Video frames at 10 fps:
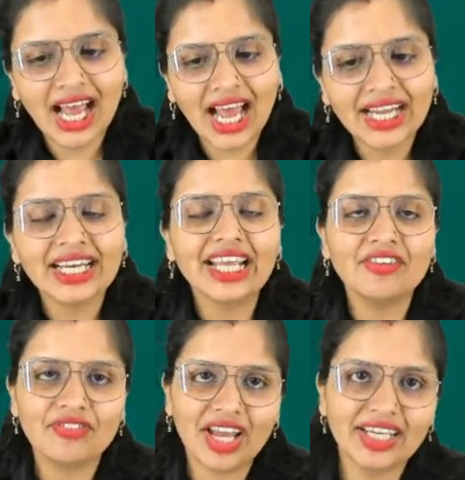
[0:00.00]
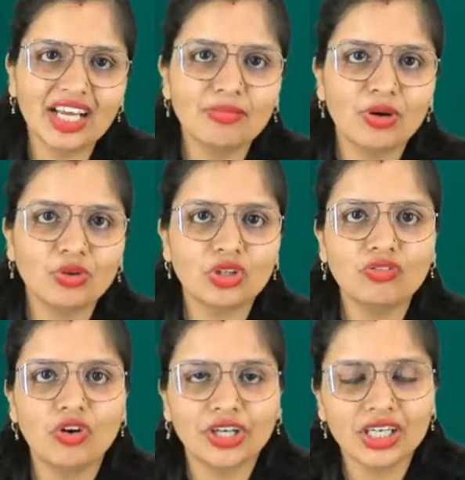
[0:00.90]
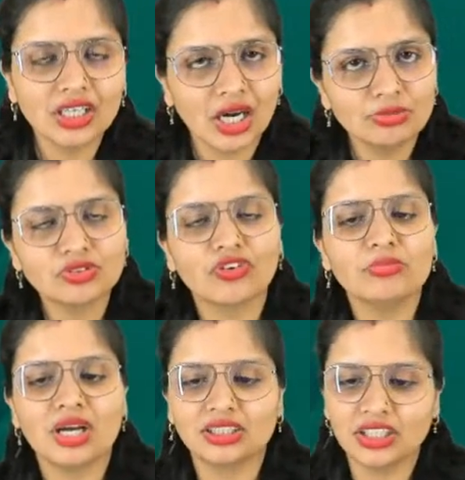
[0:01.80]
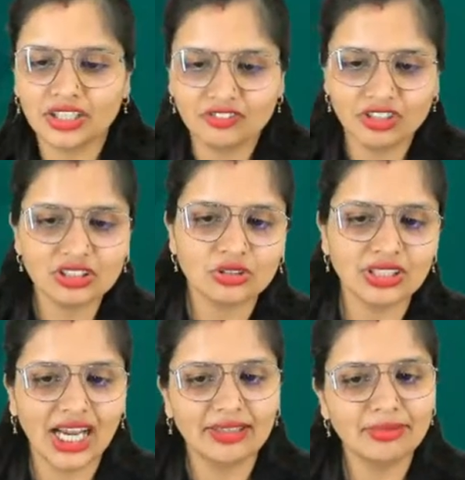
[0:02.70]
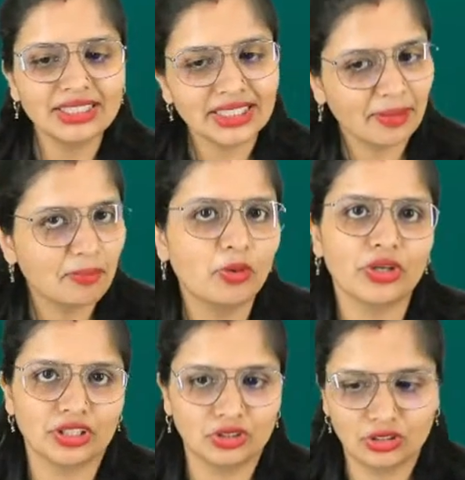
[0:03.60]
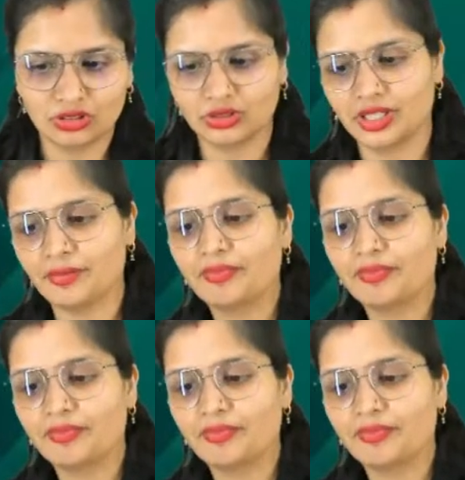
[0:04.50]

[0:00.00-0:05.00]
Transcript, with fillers: and if any amount of water comes from other rivers, so that means import is also there.